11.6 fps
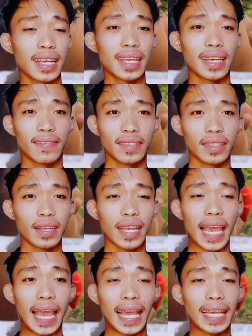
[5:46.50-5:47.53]
caused
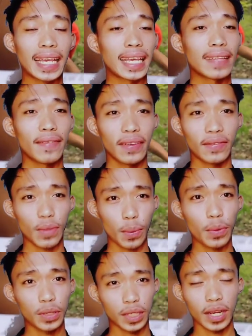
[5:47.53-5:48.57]
that this
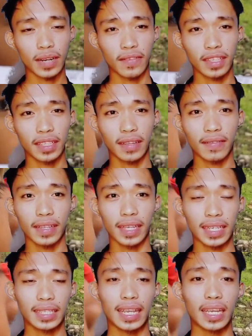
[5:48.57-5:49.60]
approach affects many
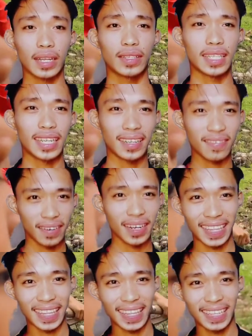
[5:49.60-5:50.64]
educators for
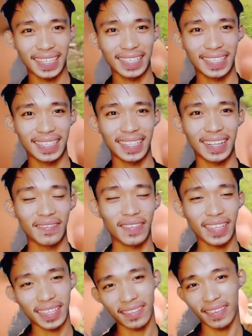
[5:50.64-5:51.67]

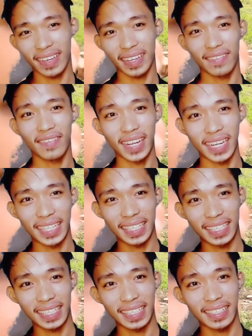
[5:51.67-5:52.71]
developing the
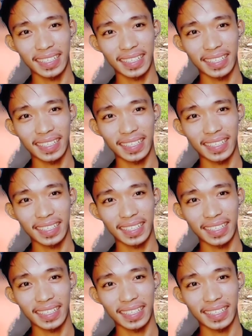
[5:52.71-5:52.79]
vocabulary of the